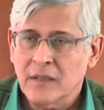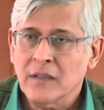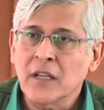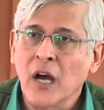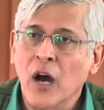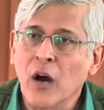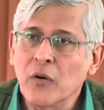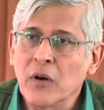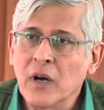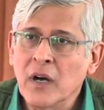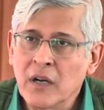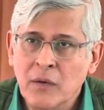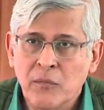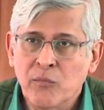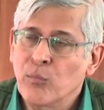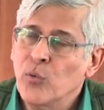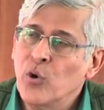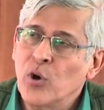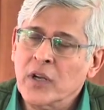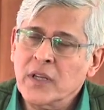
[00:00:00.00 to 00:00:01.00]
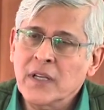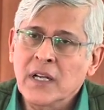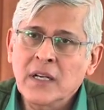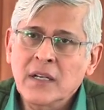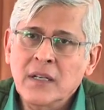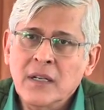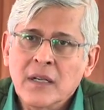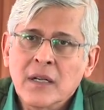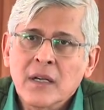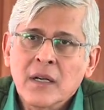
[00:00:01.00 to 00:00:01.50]
Thou, uh, more than
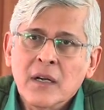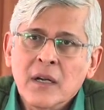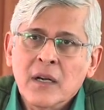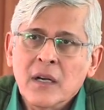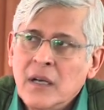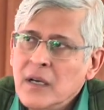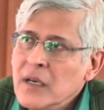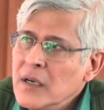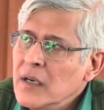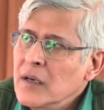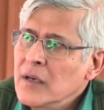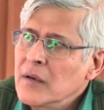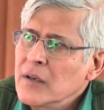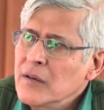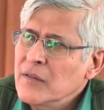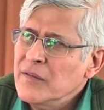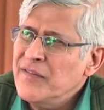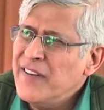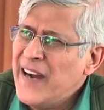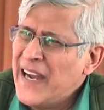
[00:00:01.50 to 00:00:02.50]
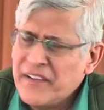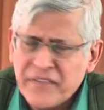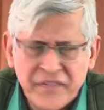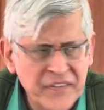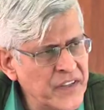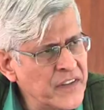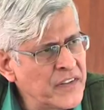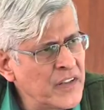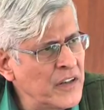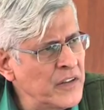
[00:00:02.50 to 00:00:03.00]
uh, five,
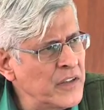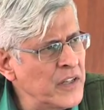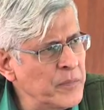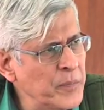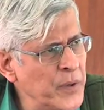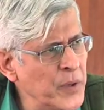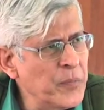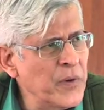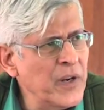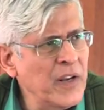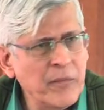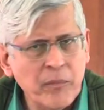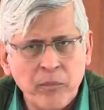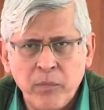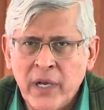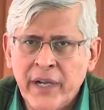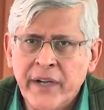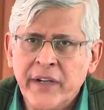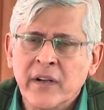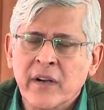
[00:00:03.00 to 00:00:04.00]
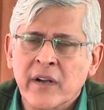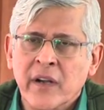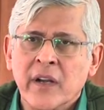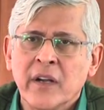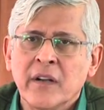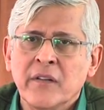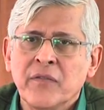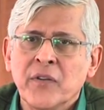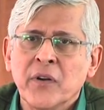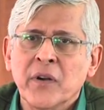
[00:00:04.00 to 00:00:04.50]
six hundred people have played
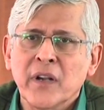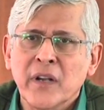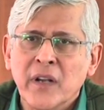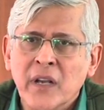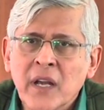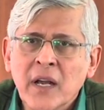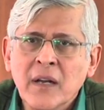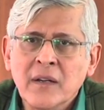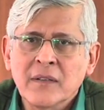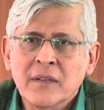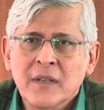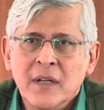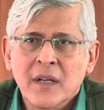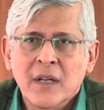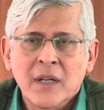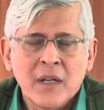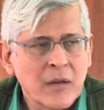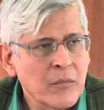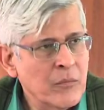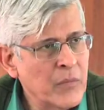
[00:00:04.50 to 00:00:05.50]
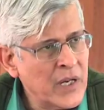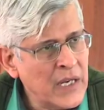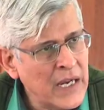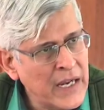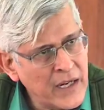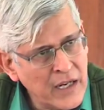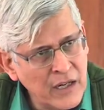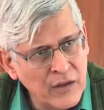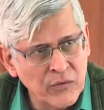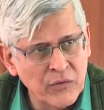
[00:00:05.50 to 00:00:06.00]
cricket for India, but I
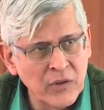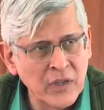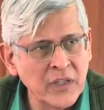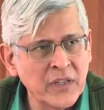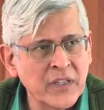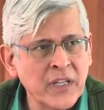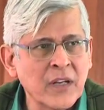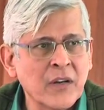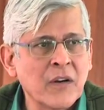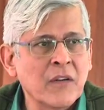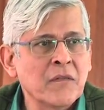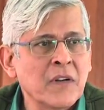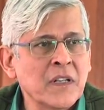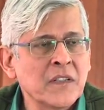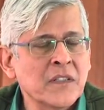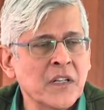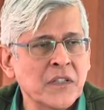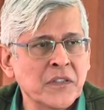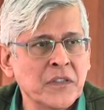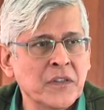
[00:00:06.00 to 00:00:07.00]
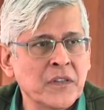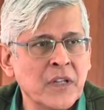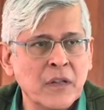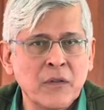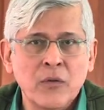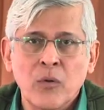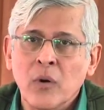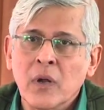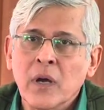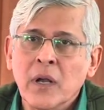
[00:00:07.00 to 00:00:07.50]
can only think of one Sachin
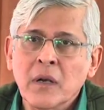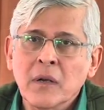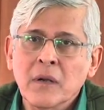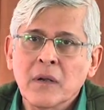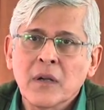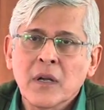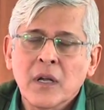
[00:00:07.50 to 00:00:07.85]
Tendulkar.